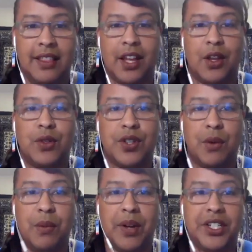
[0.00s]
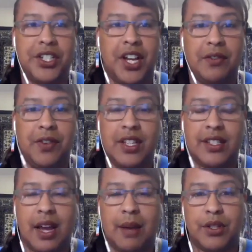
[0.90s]
Thank you so much, Jane, for
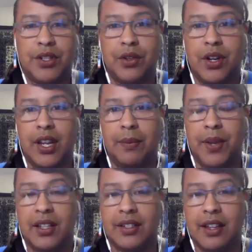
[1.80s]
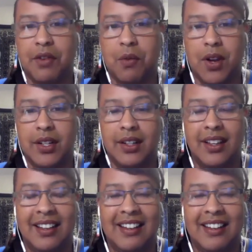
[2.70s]
this opportunity. Peace, everyone.